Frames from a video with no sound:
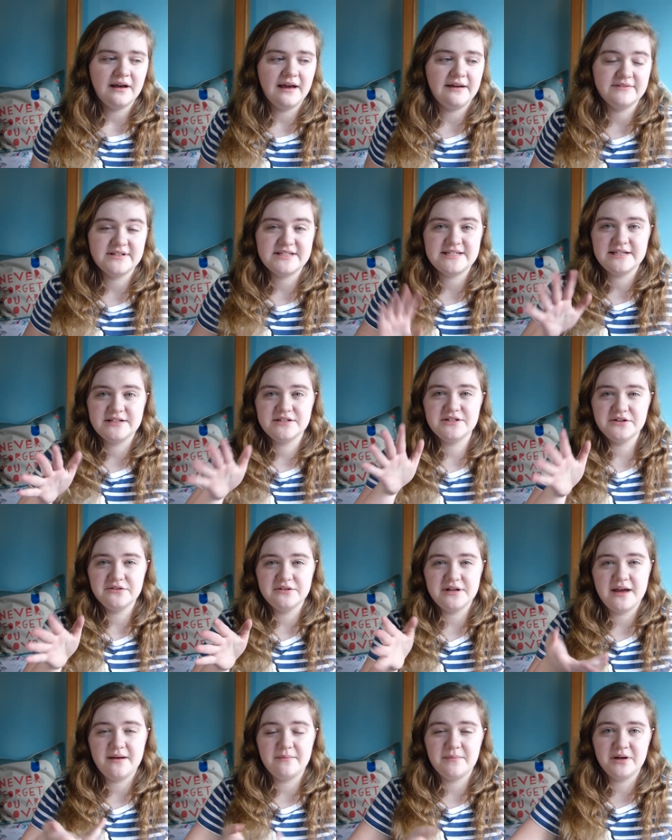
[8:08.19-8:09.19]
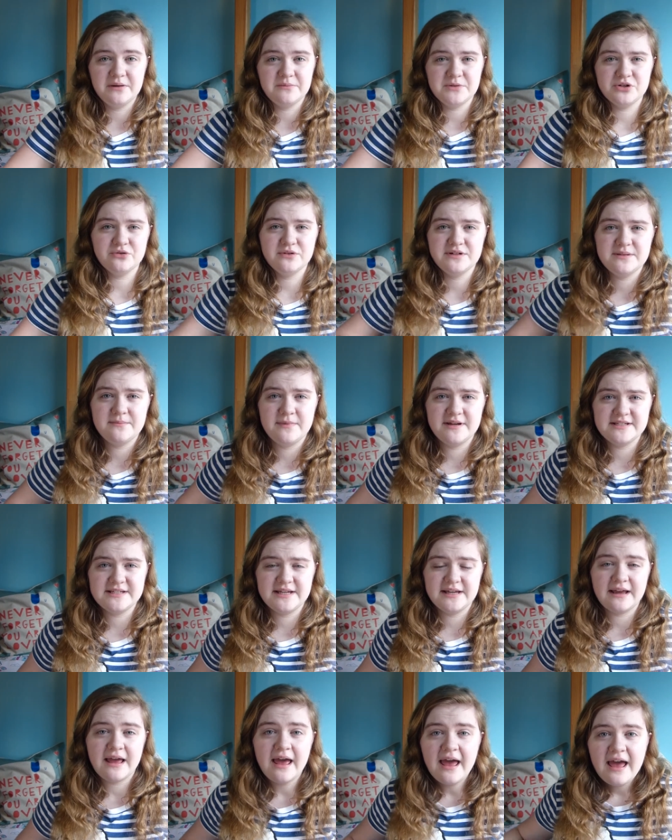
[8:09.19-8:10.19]
I haven't seen 2 yet, but I'm sure it's
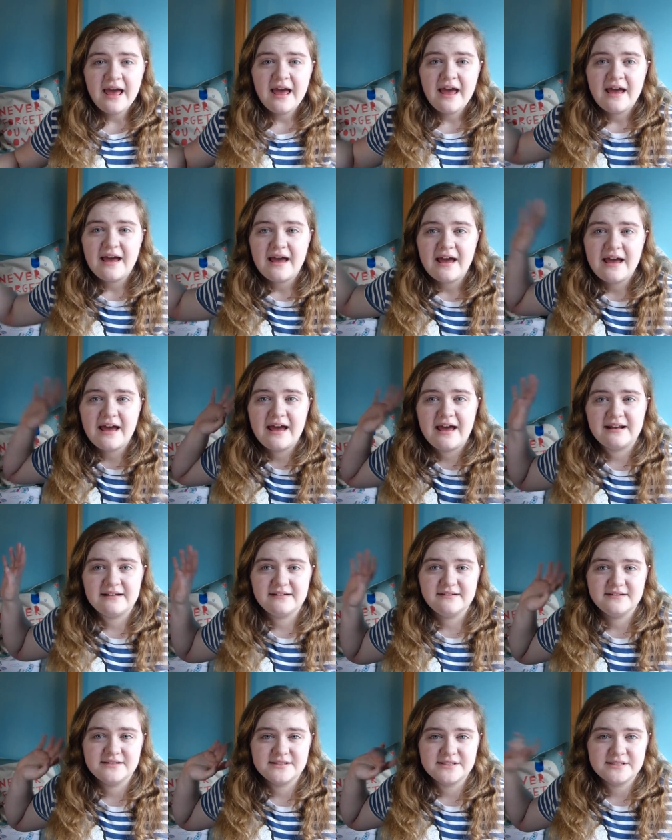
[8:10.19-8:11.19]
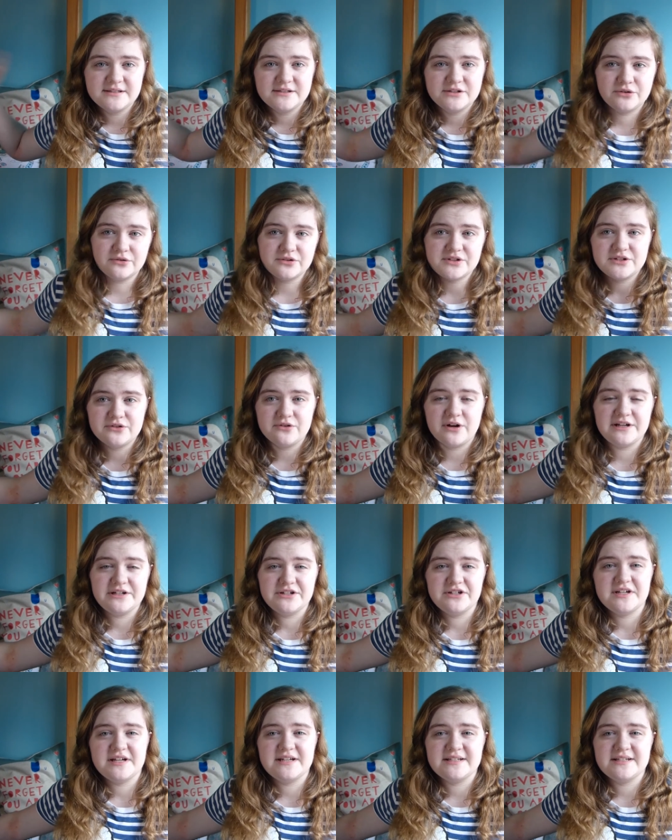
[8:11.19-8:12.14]
amazing. And Doctor Strange.